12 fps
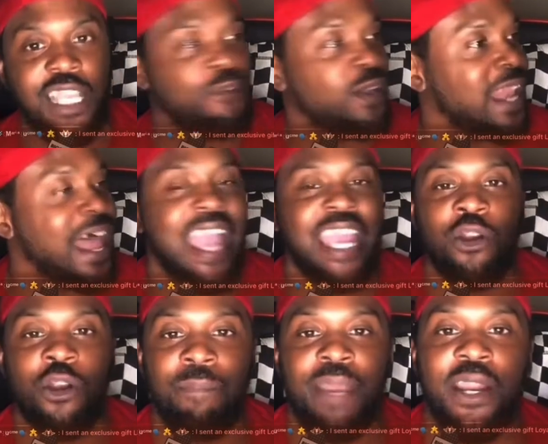if a lion
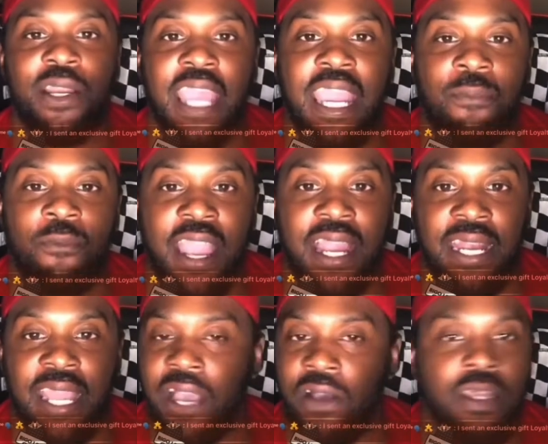or a bear came right
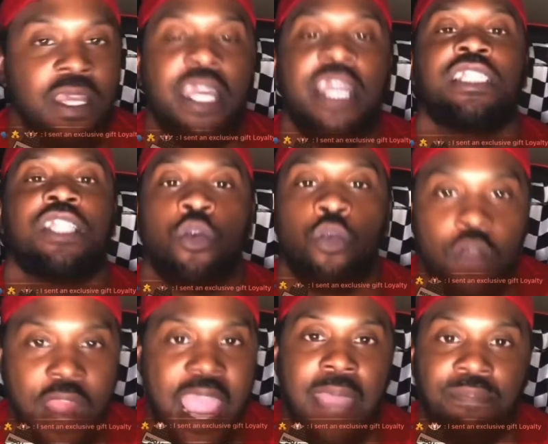now, it's a
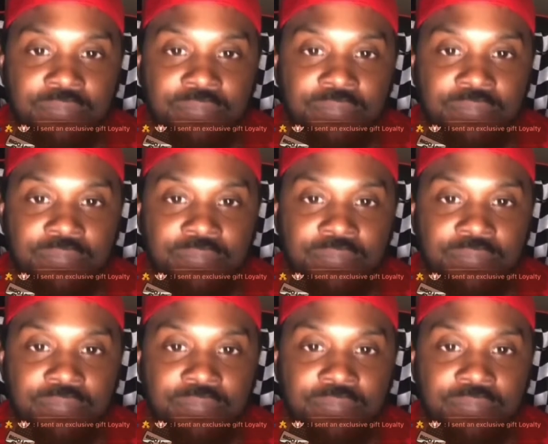rat.